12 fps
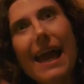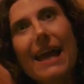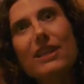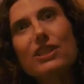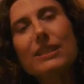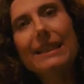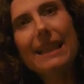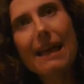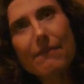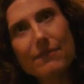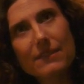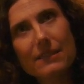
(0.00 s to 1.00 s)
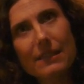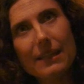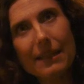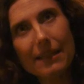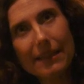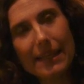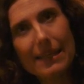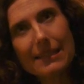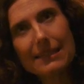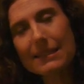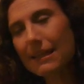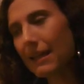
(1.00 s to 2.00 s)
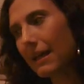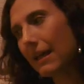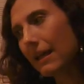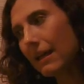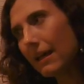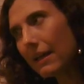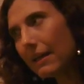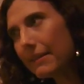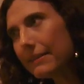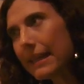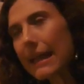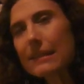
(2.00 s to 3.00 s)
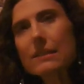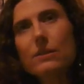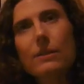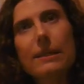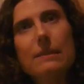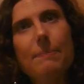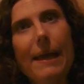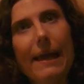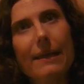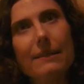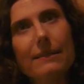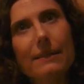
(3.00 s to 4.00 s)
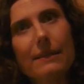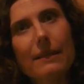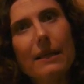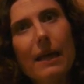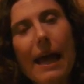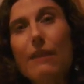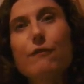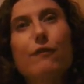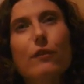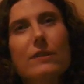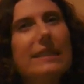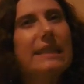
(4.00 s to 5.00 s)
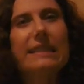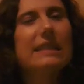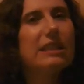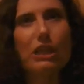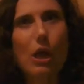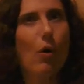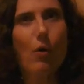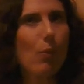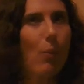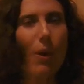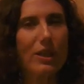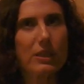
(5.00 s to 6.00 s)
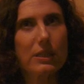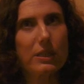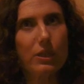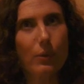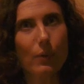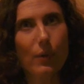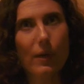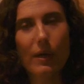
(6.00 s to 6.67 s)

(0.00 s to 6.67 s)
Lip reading: And she left these next to his bed. At first, he didn't know what to do.